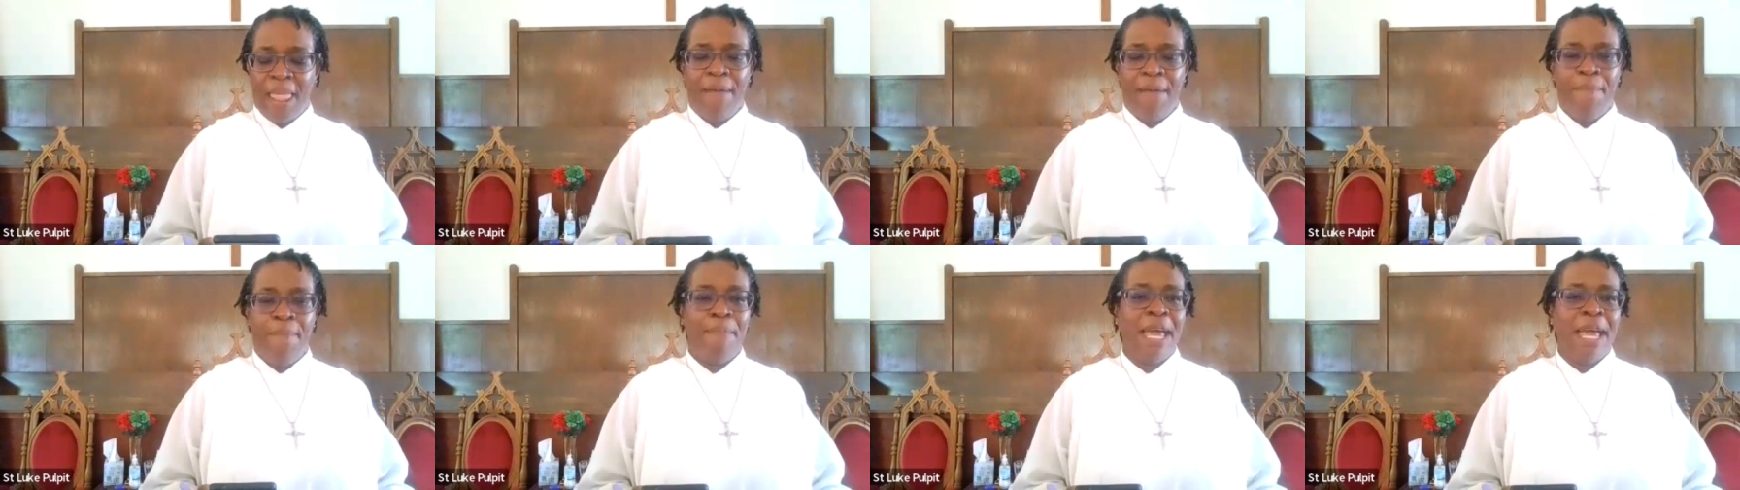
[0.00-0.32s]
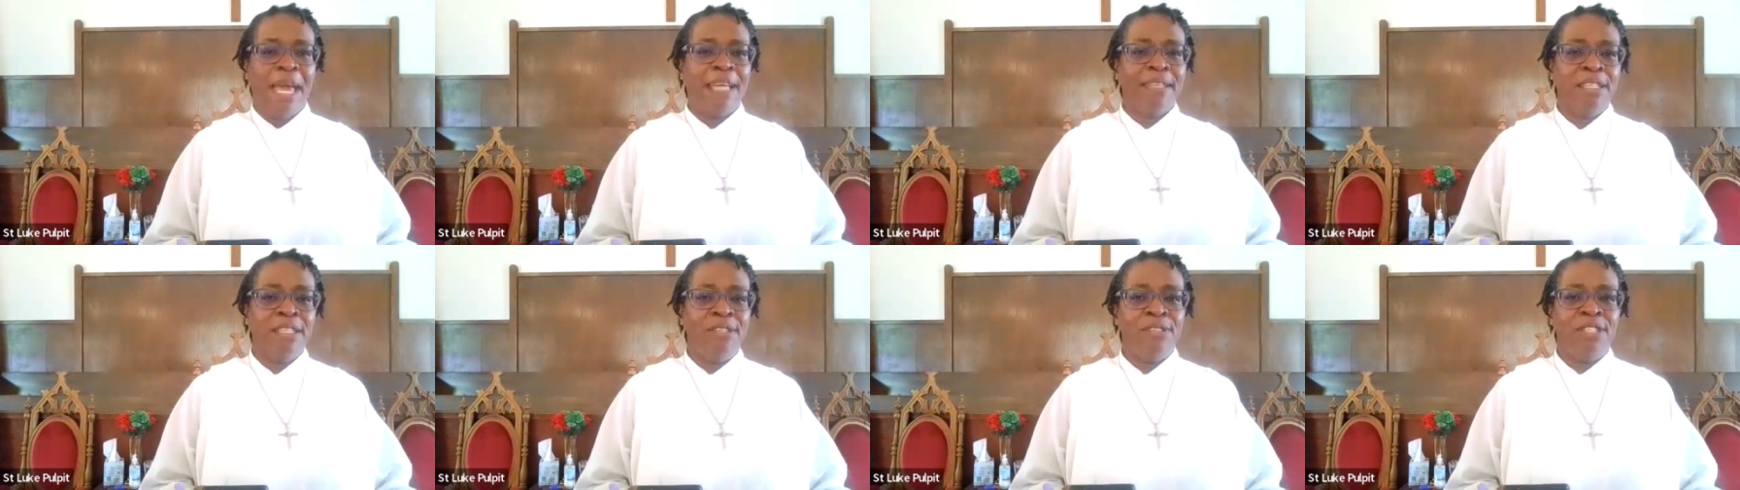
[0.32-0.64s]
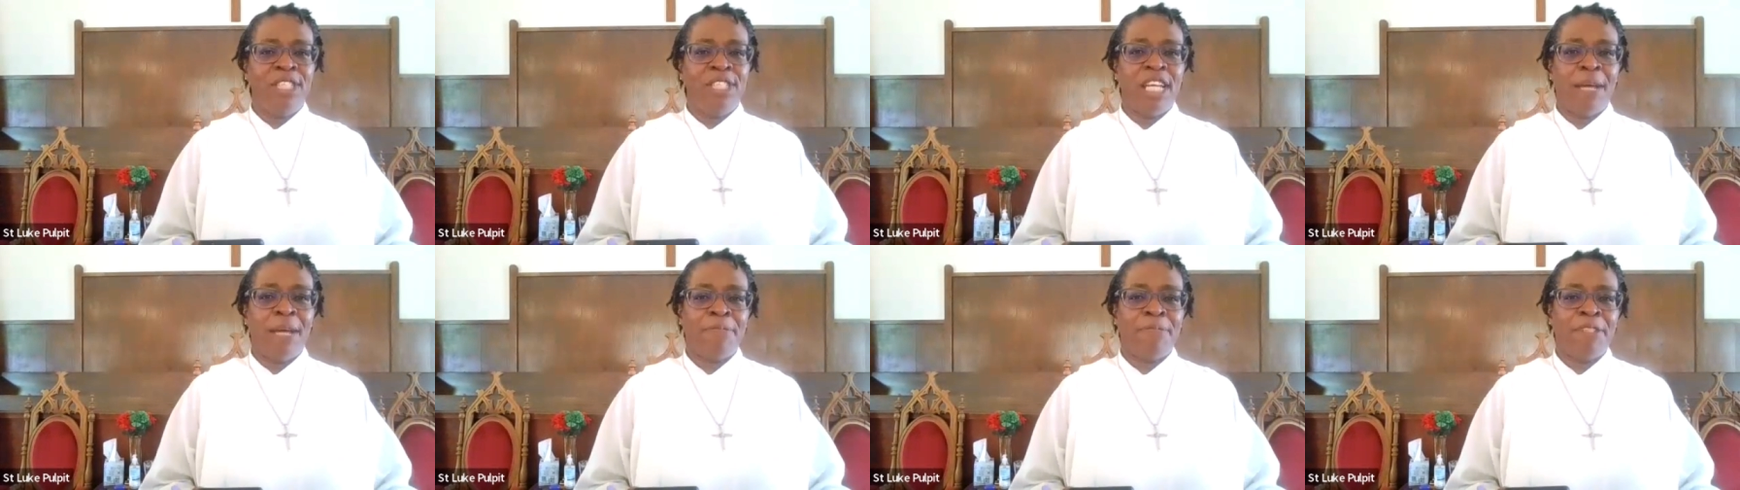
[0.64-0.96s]
Matthew
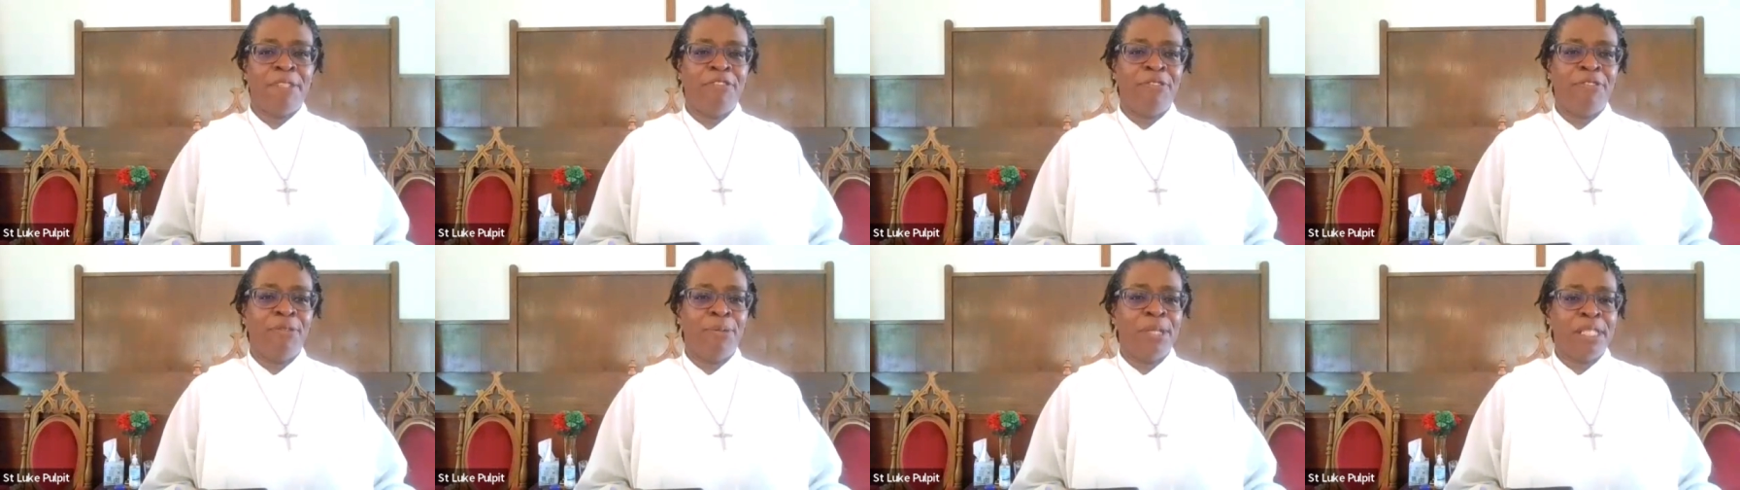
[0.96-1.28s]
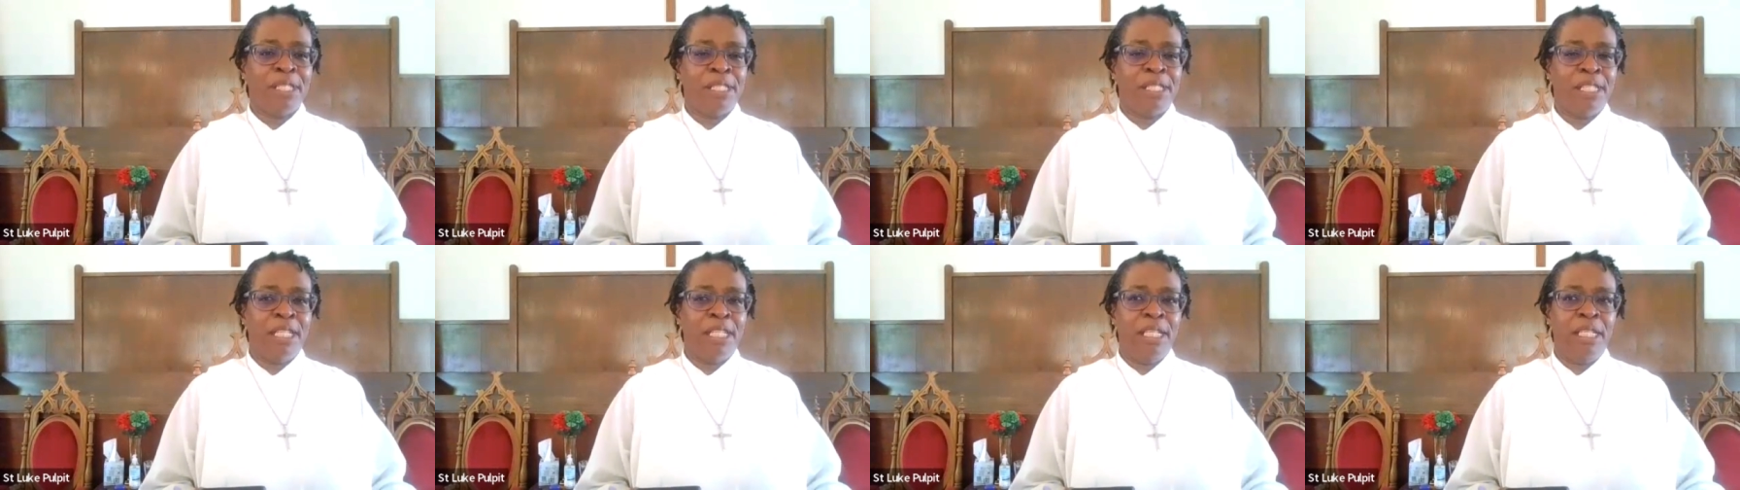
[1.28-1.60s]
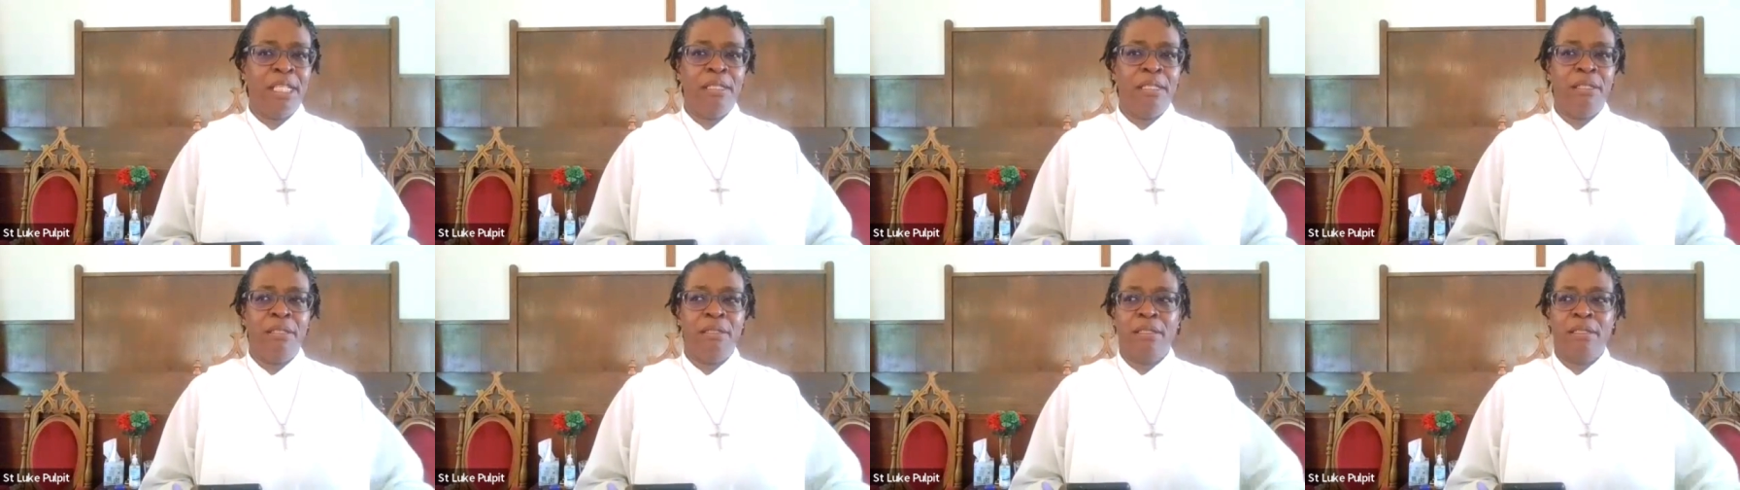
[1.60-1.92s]
chapter
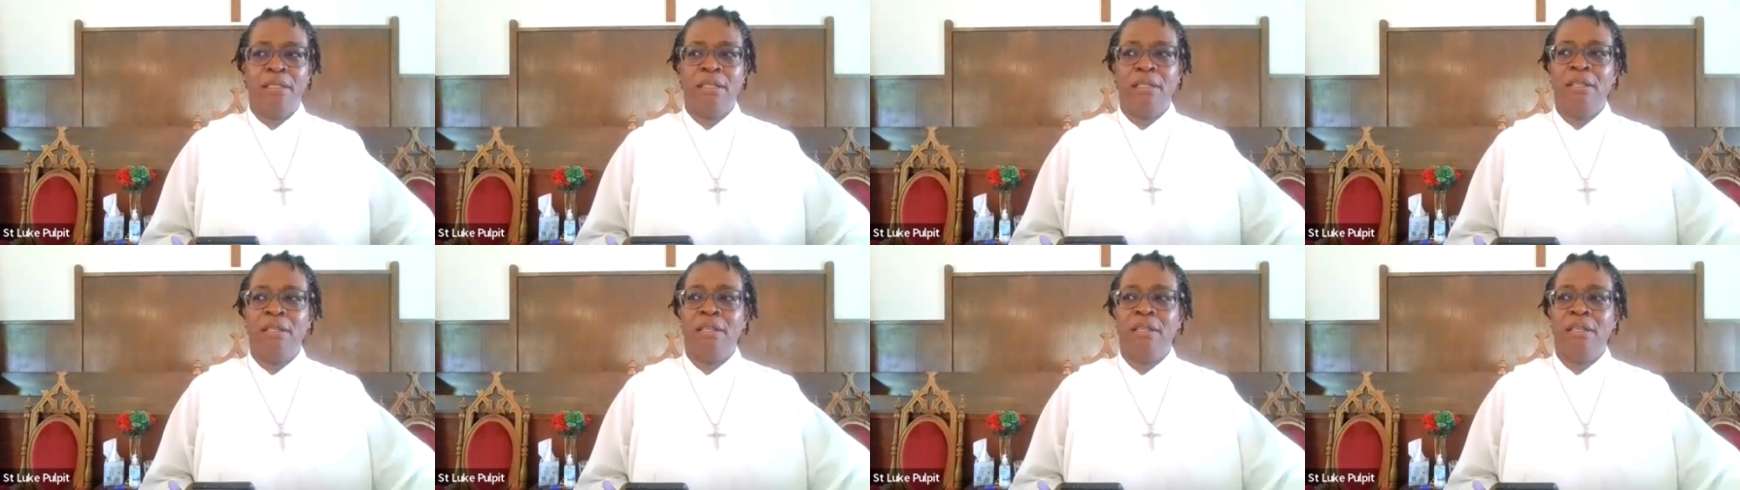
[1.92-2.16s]
14,